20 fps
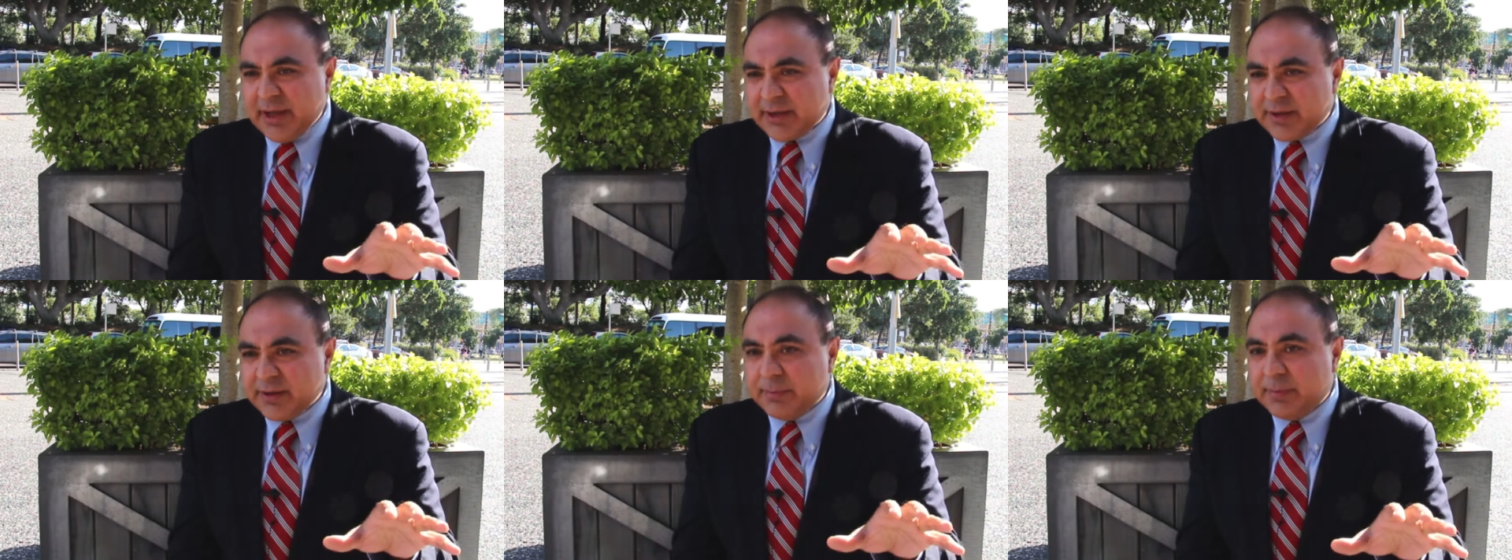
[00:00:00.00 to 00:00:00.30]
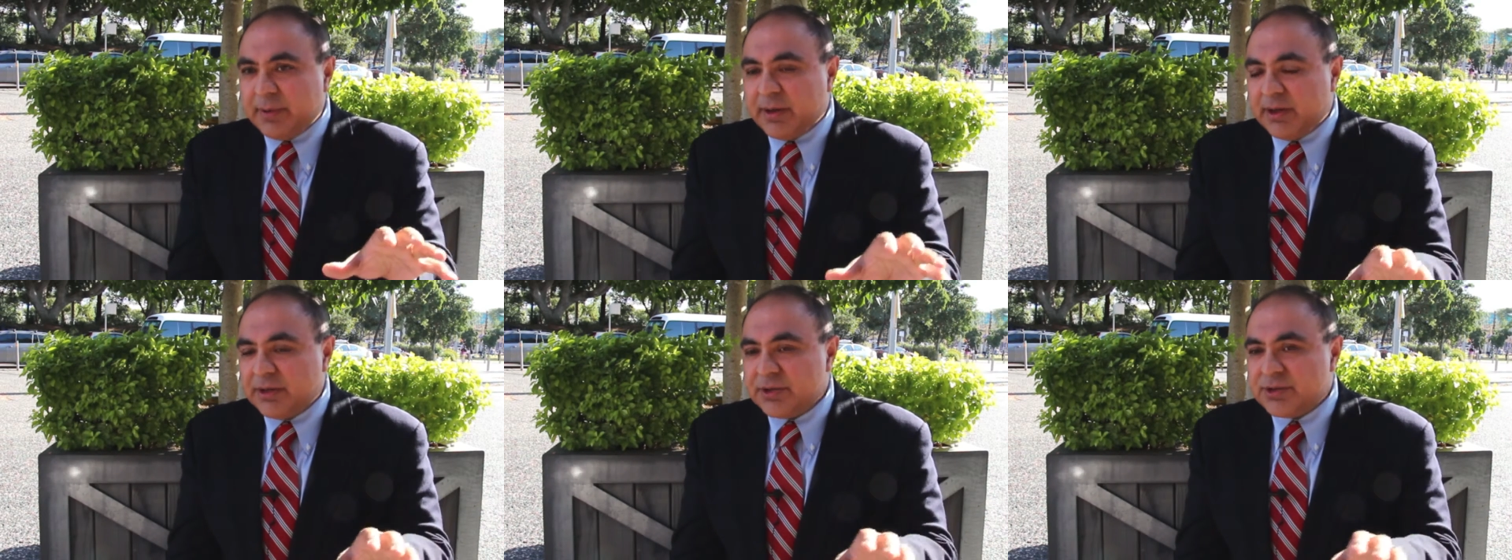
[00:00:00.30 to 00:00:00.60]

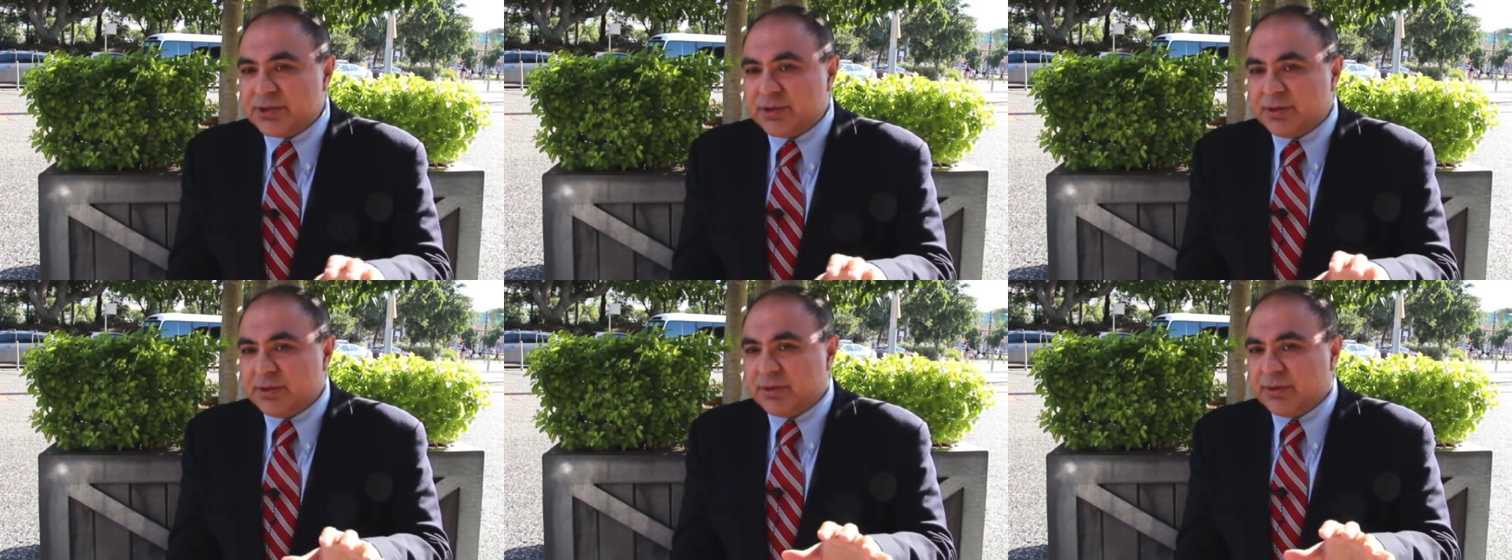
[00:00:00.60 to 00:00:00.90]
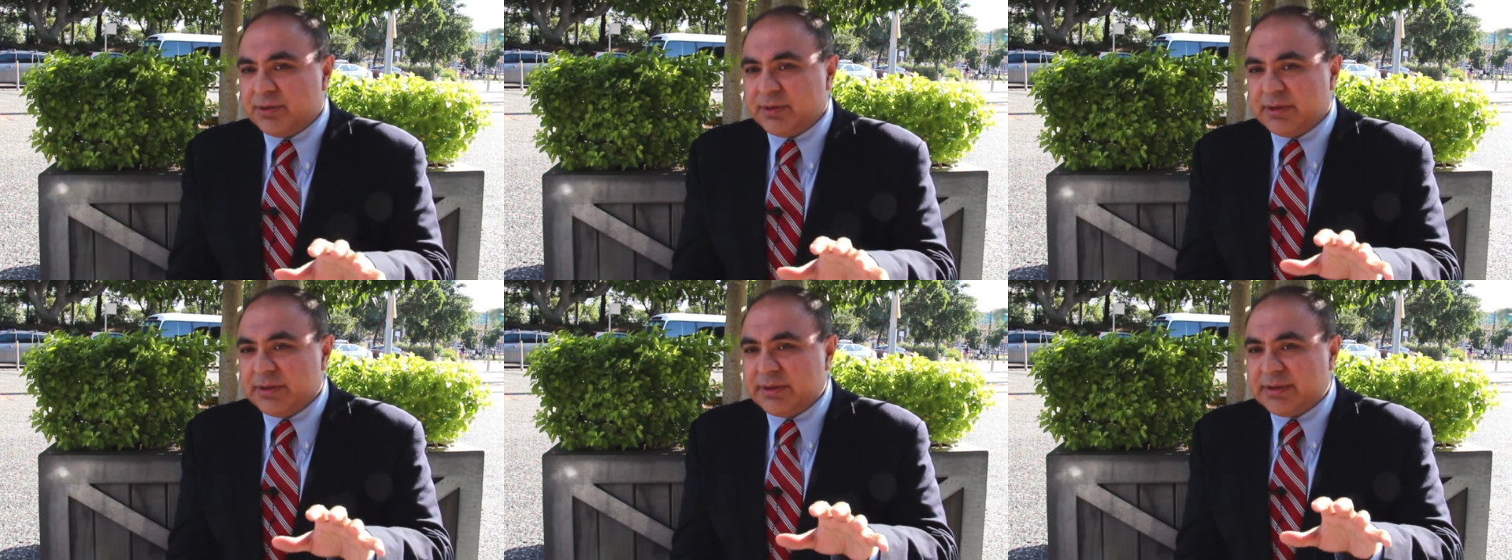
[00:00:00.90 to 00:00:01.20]

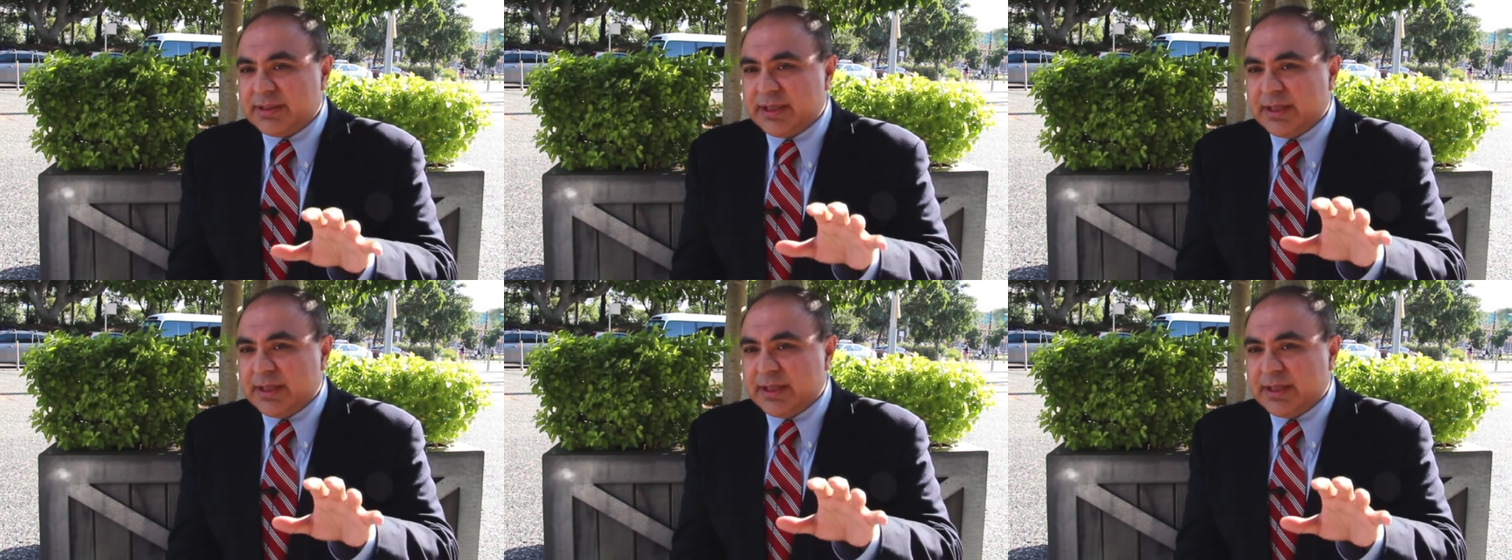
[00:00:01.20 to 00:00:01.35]
acupuncture,